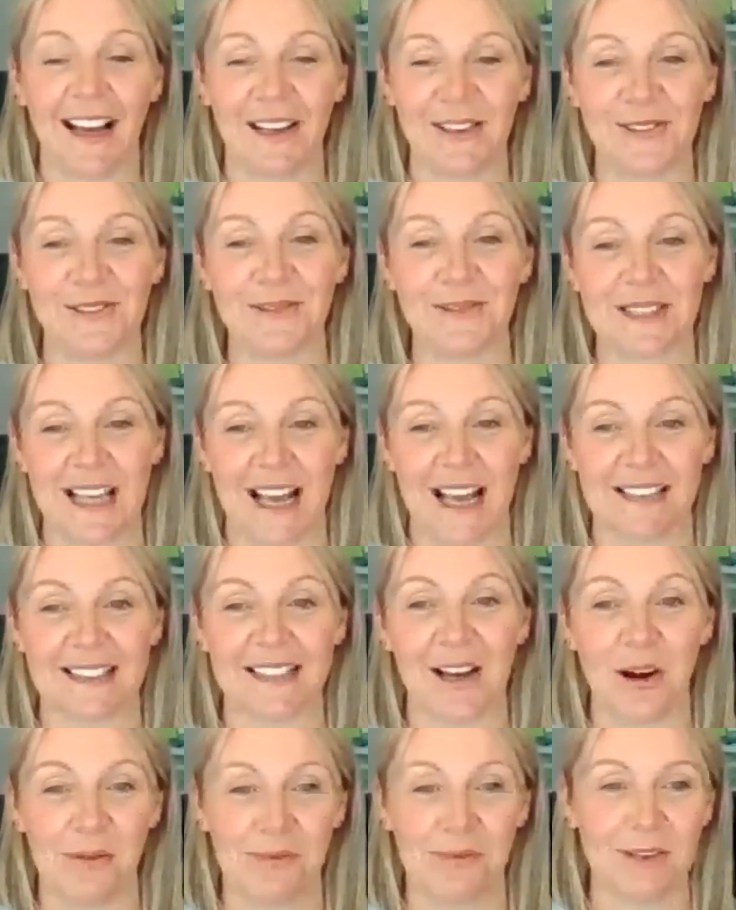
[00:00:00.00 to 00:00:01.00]
I always had
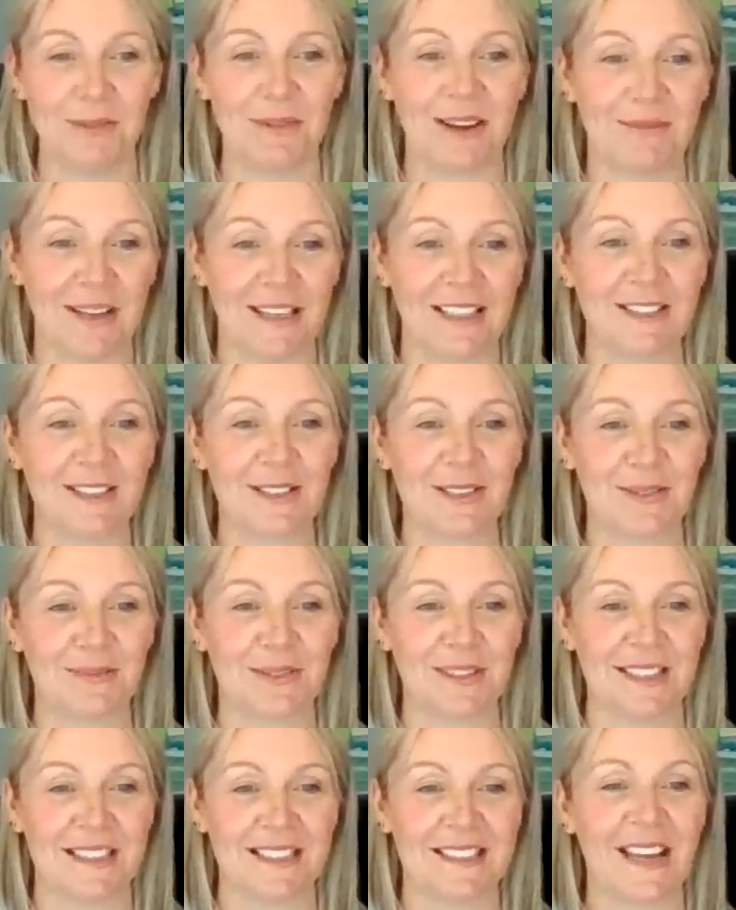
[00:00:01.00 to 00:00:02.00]
it on me when I went to
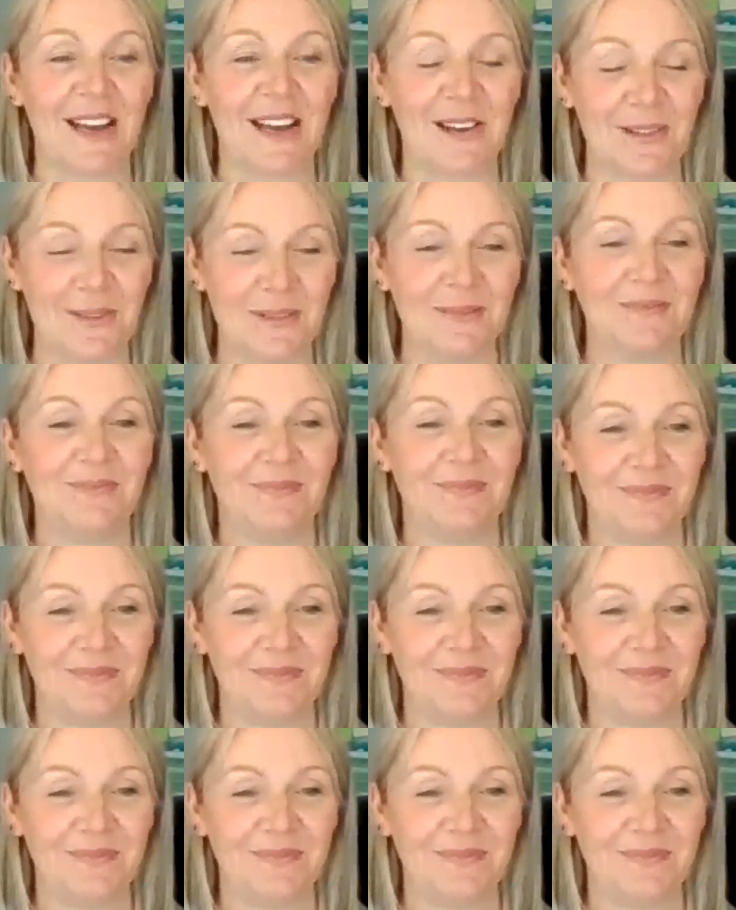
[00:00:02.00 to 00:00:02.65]
somebody's home.